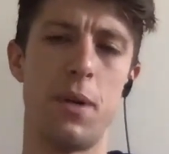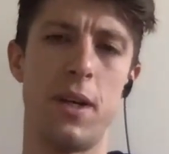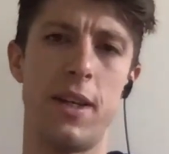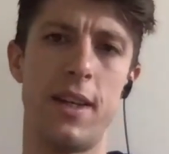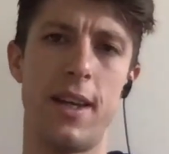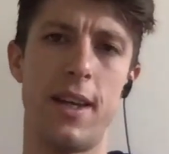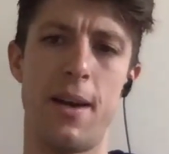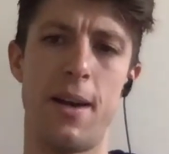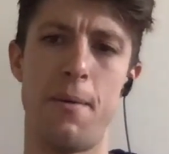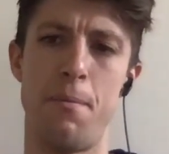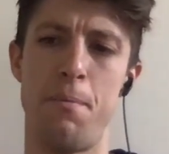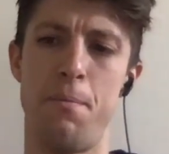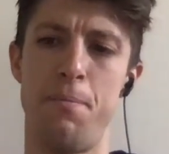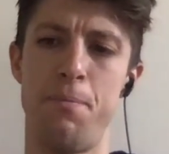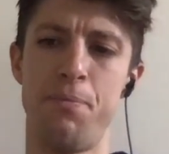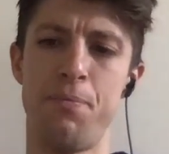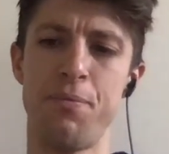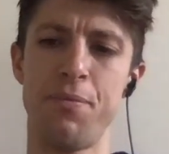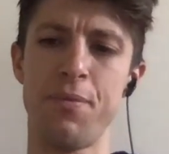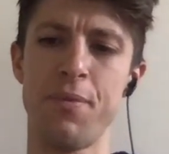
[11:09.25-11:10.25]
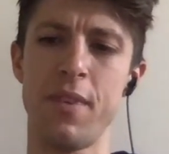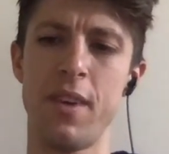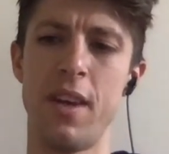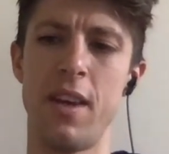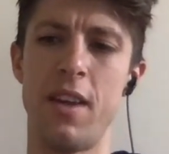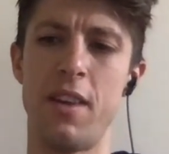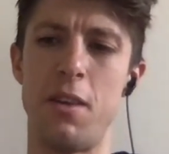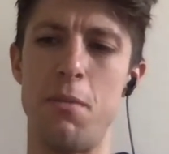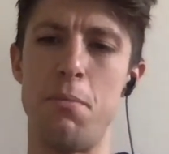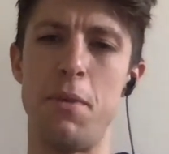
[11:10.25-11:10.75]
But um,
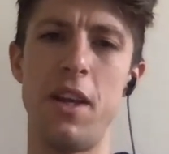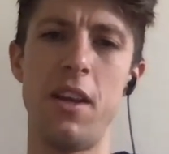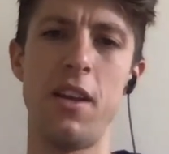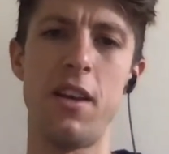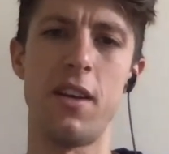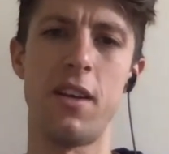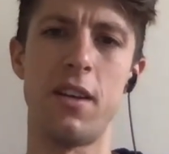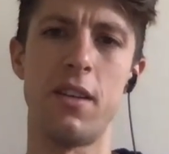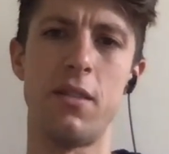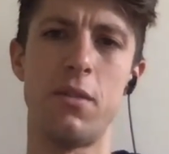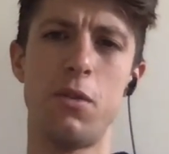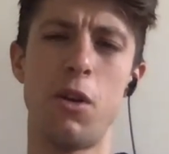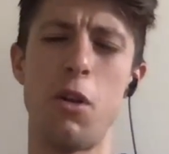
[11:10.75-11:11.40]
the media,